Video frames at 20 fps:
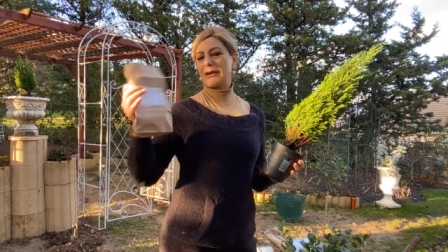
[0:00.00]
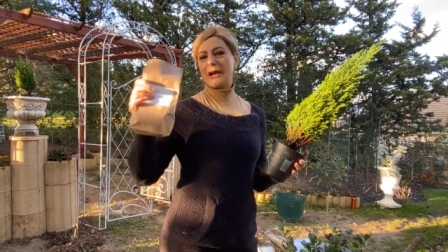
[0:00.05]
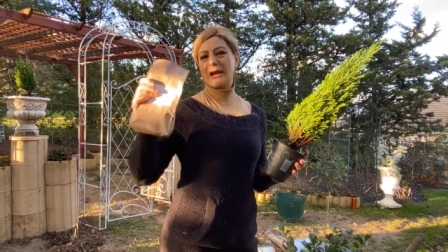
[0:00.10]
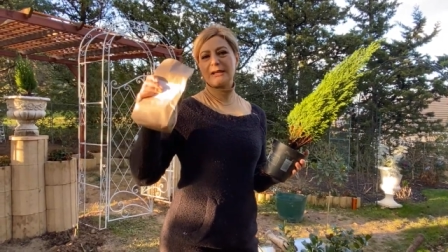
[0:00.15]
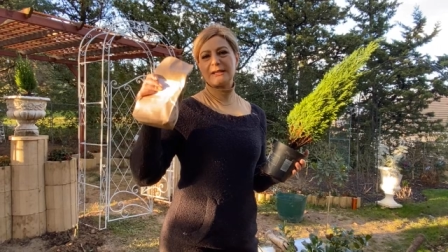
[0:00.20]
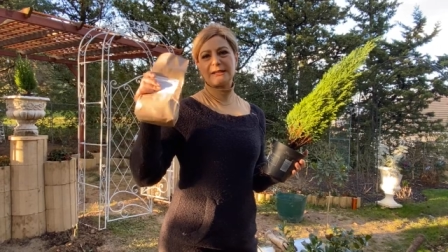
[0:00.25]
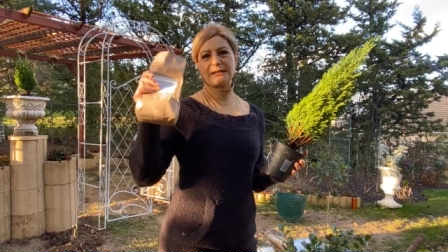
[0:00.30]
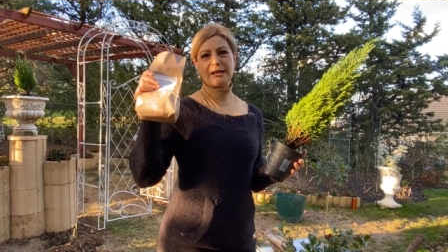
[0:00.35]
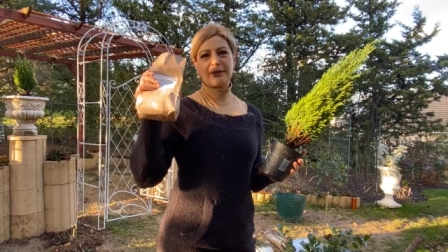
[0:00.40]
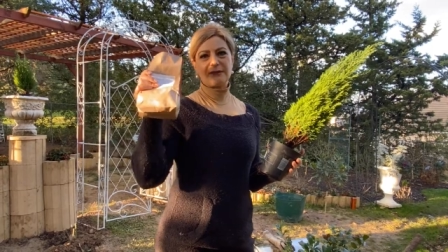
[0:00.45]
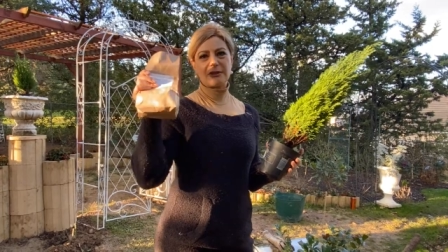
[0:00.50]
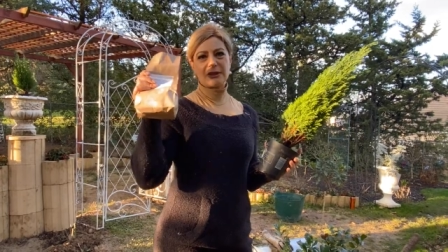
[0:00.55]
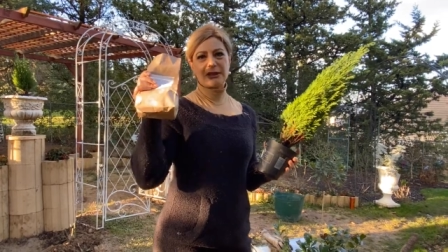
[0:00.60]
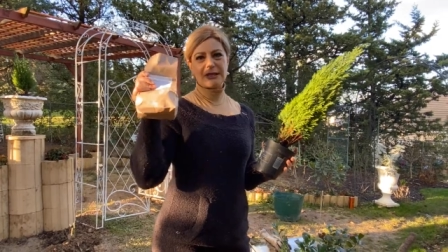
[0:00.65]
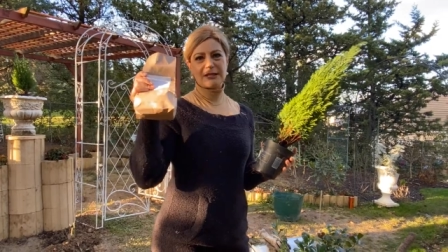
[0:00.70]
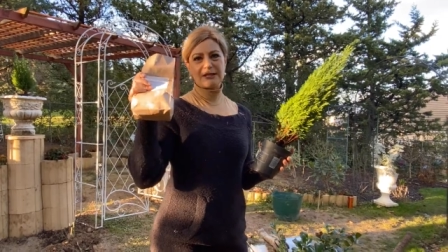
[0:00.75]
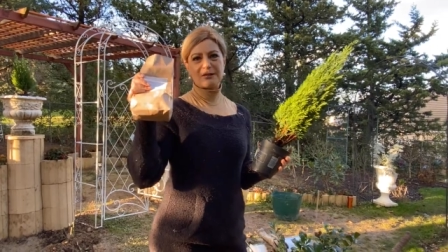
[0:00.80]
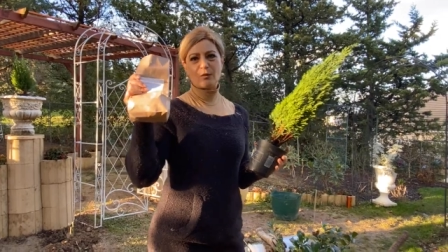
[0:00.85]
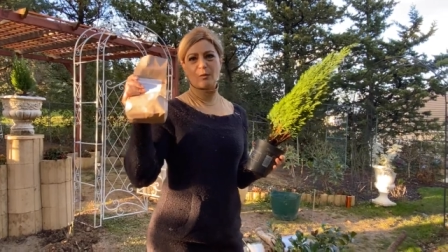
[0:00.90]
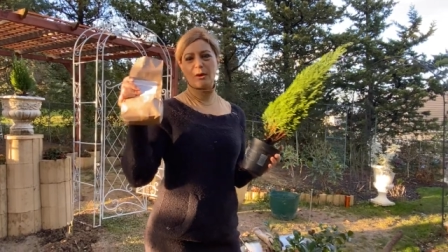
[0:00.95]
I saved
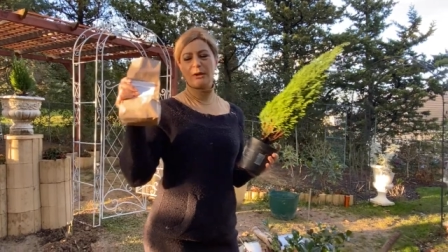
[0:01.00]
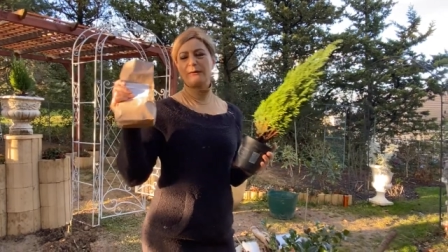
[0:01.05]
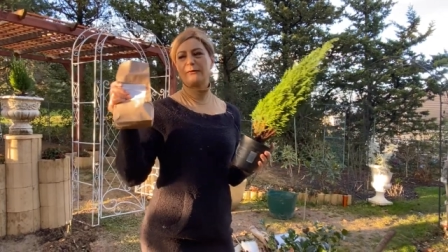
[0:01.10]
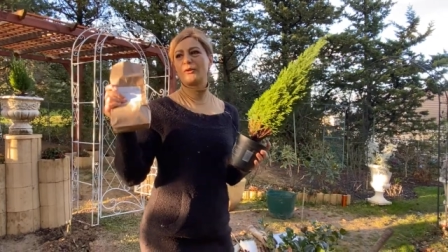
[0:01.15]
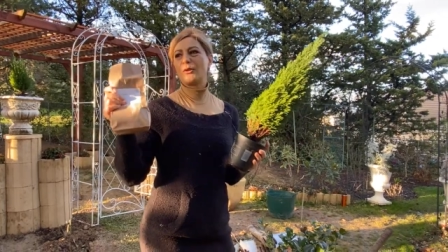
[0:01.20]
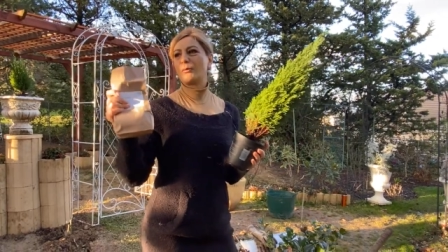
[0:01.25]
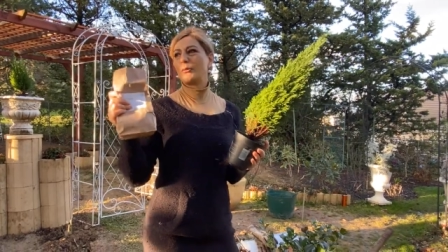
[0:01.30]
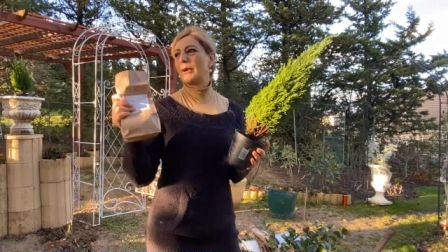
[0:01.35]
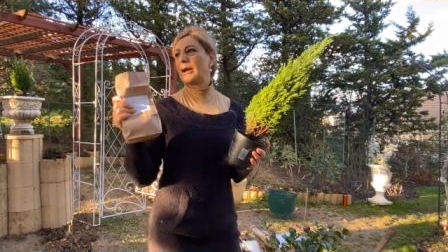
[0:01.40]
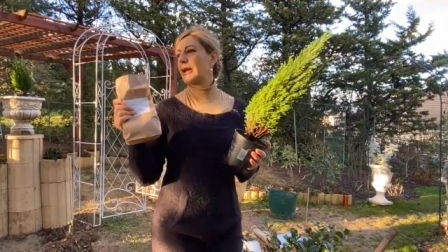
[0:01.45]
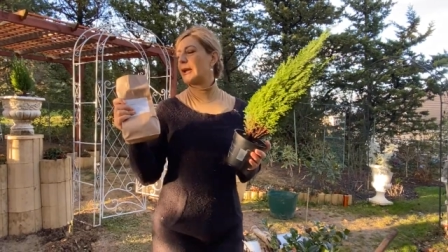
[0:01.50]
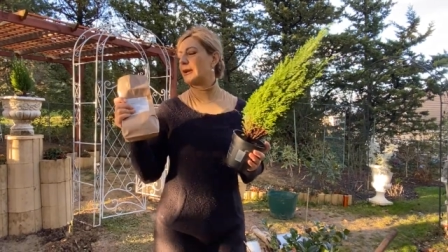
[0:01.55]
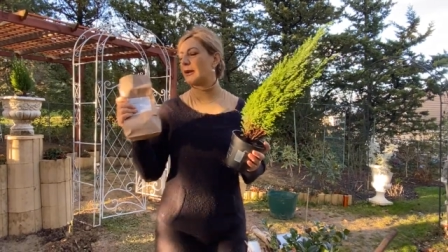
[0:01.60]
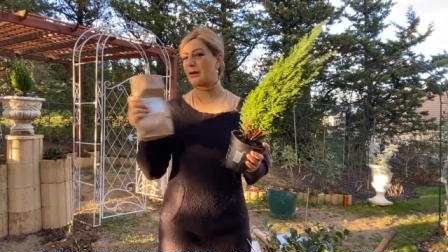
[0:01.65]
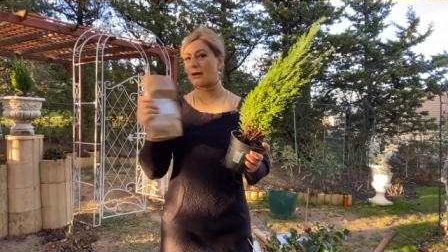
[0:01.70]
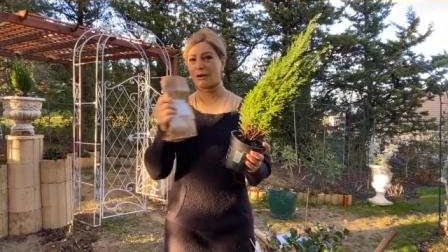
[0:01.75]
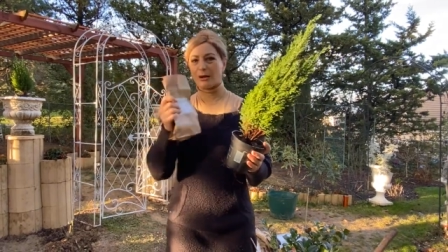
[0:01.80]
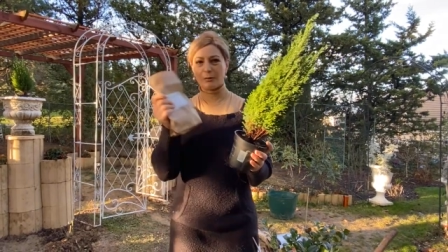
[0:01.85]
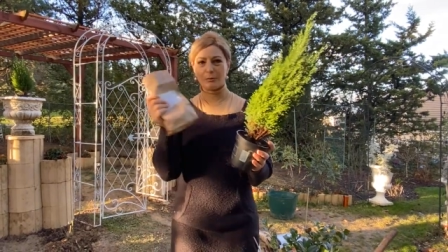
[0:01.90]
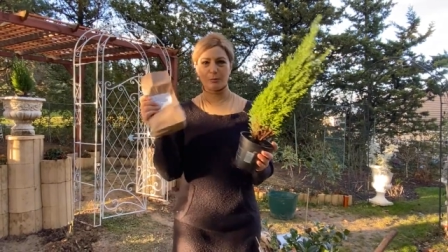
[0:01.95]
this one from my
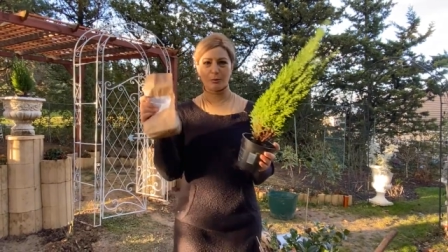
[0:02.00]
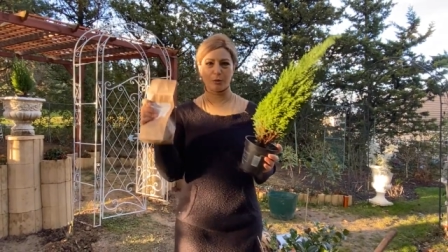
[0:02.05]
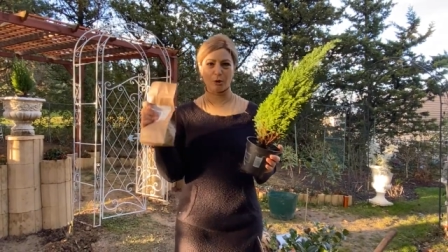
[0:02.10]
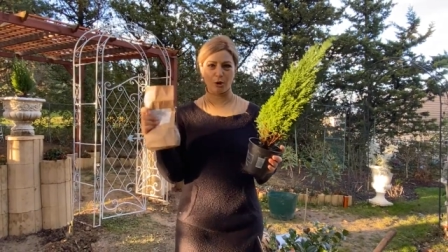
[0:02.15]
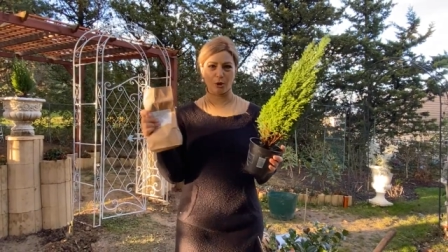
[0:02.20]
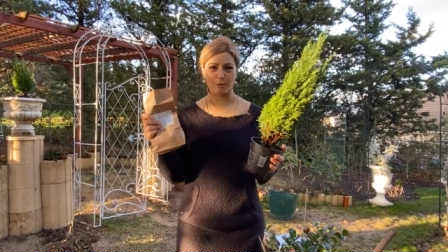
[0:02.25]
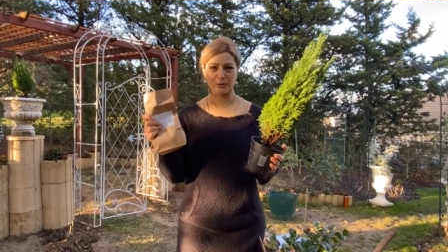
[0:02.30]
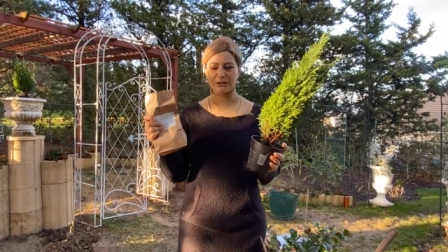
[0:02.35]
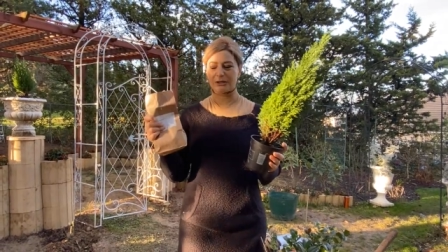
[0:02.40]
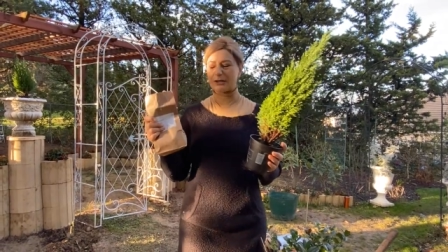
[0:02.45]
uh, bulbs